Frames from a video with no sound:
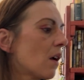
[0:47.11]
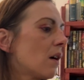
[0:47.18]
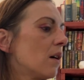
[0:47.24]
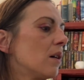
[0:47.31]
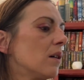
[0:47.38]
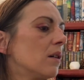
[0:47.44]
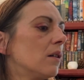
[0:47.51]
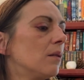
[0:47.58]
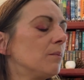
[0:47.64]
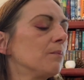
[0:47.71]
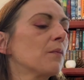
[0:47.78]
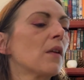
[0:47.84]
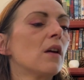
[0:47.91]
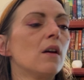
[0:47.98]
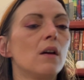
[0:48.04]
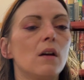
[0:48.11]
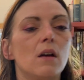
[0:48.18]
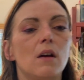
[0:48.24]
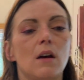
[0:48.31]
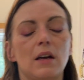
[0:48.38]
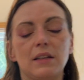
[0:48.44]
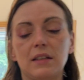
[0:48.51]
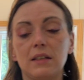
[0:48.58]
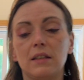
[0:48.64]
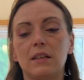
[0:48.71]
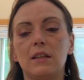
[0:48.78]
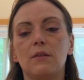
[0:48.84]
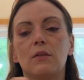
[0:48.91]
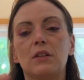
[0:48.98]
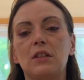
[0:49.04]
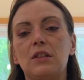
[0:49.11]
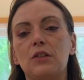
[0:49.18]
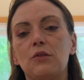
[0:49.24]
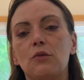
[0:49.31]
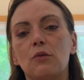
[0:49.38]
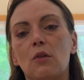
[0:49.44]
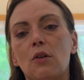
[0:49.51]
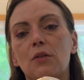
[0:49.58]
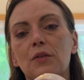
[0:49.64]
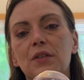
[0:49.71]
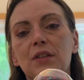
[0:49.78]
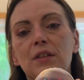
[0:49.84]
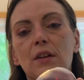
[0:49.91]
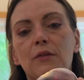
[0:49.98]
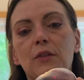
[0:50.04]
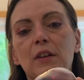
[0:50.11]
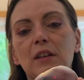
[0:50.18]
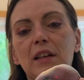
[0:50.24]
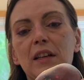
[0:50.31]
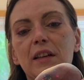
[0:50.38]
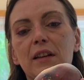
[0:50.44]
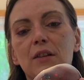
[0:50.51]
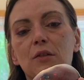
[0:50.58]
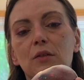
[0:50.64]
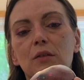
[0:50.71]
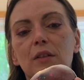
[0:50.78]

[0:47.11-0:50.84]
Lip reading: I didn't even do all the stuff I laid out.